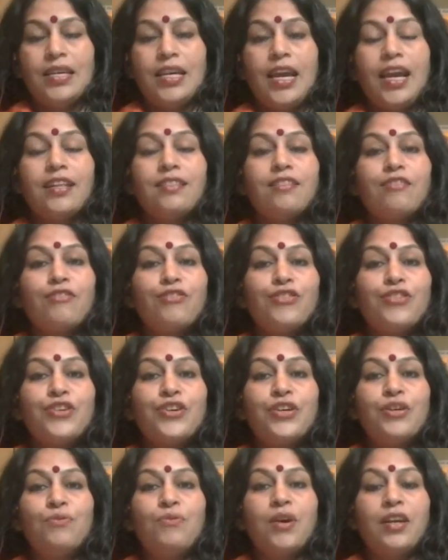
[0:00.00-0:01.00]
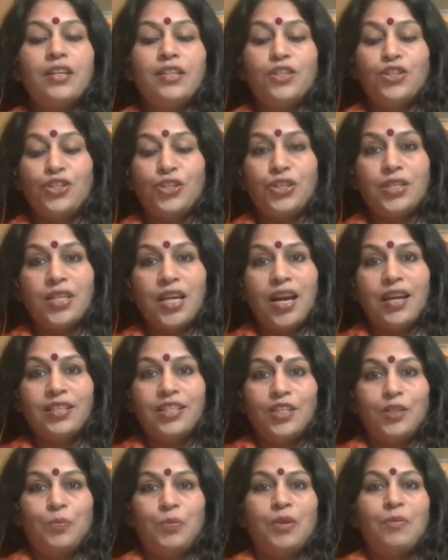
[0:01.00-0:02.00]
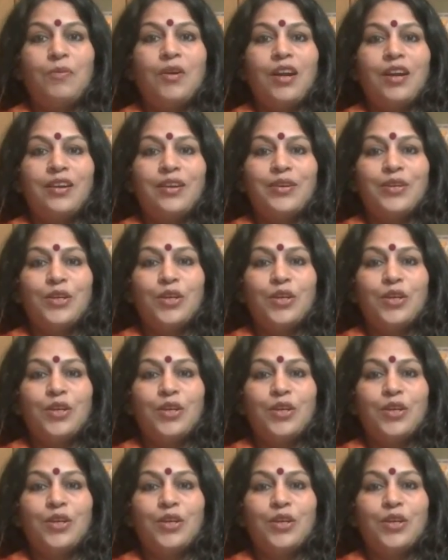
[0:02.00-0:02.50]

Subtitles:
And the third one is Shastra Praman,